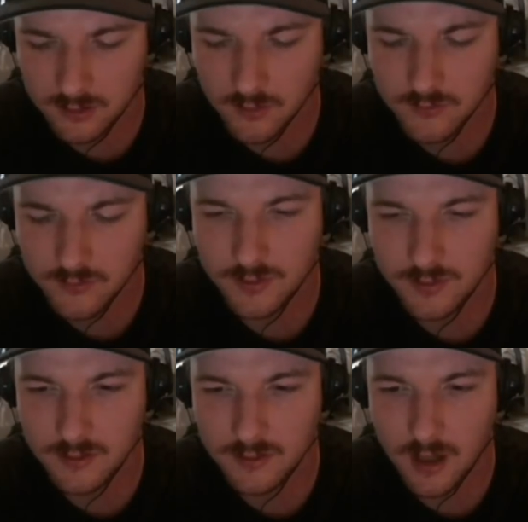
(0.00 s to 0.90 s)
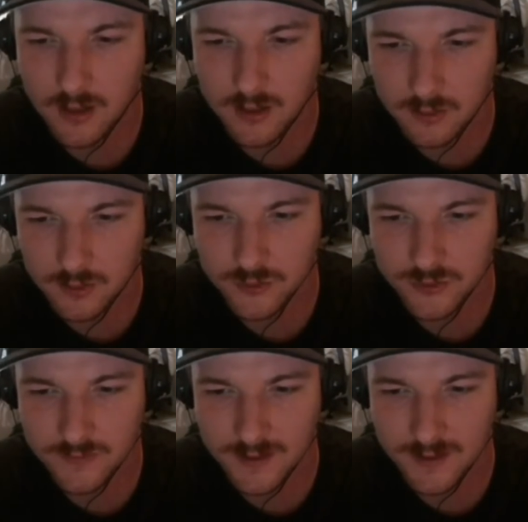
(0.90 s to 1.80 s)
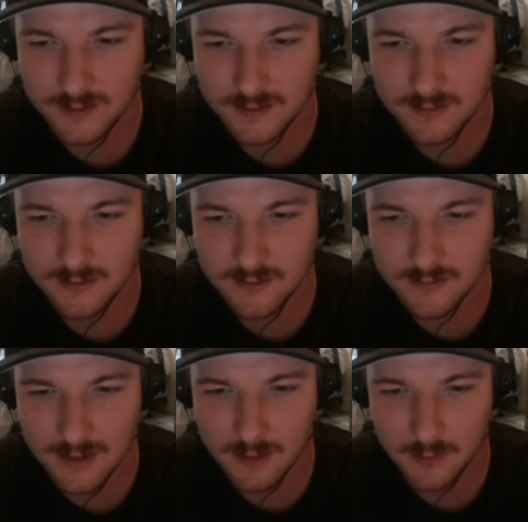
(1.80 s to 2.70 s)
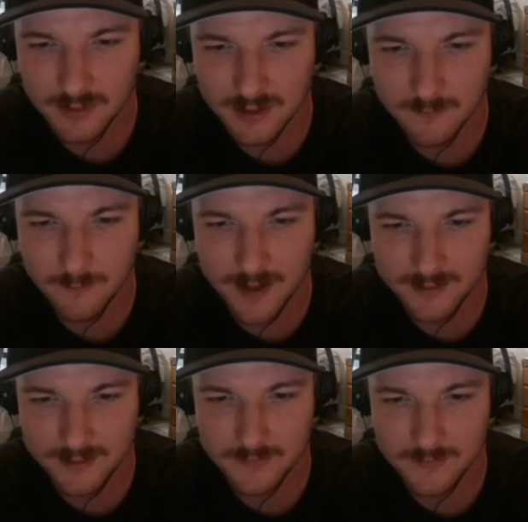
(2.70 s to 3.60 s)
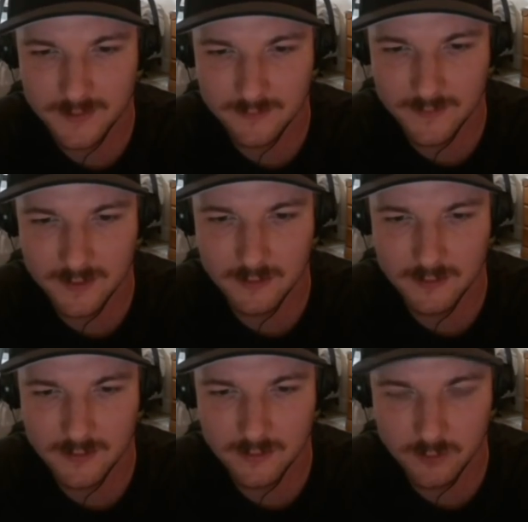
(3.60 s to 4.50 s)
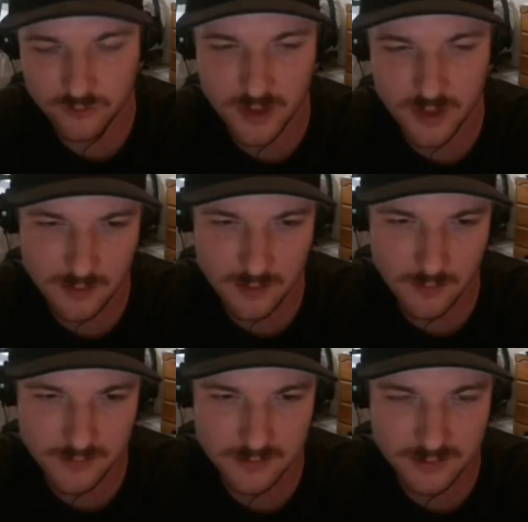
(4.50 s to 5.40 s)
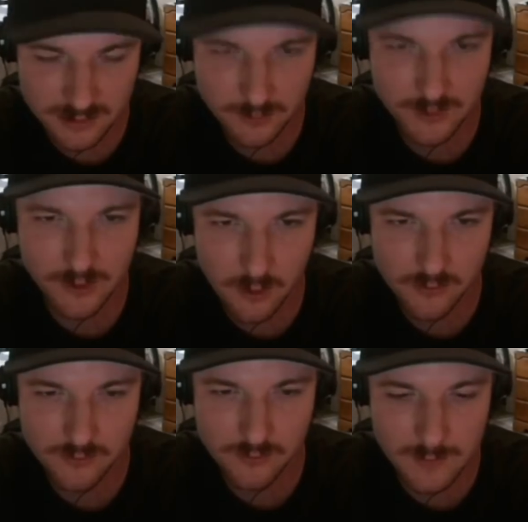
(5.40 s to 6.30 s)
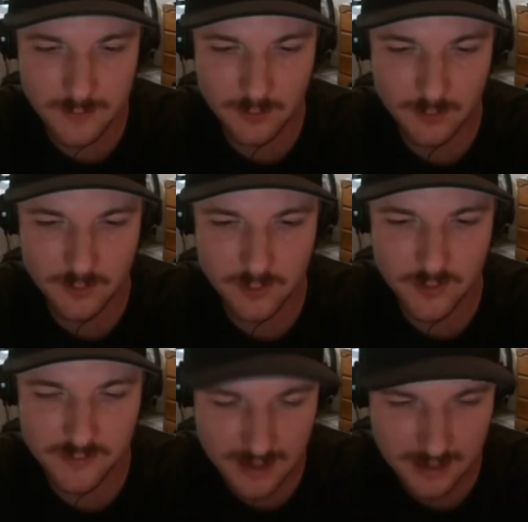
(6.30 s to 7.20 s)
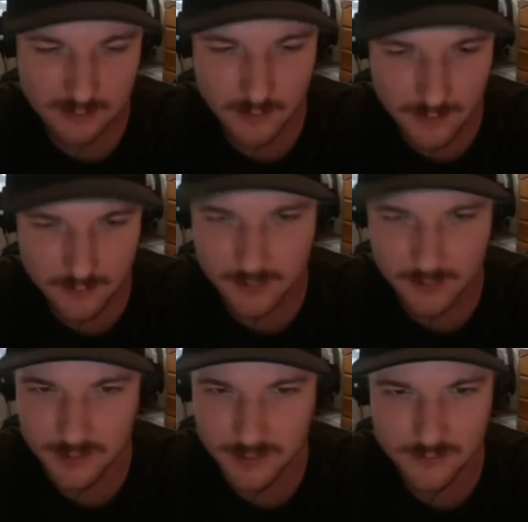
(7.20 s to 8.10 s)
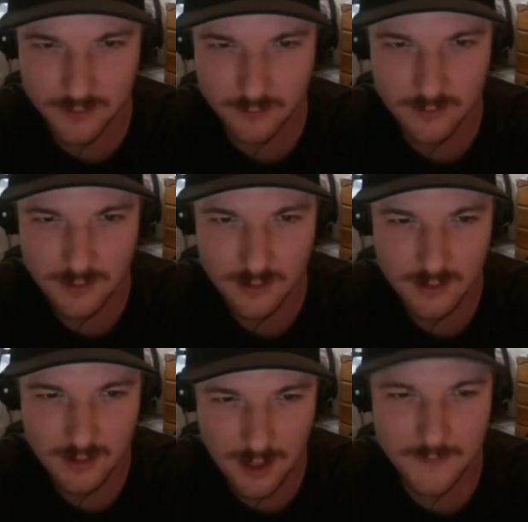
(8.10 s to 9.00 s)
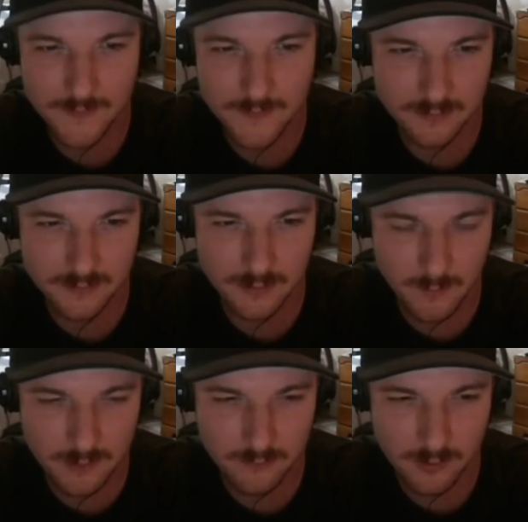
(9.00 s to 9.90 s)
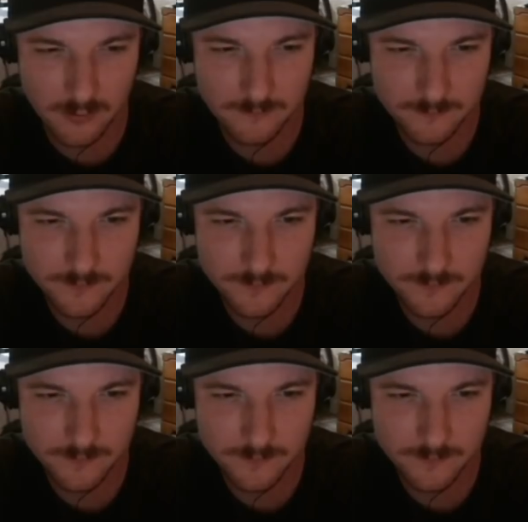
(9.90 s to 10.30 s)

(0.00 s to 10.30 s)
goes to a conclusion that is not really backed up, saying that Christianity was a deliberate hoax by people who knew exactly what they were doing. So I think that's a bit of a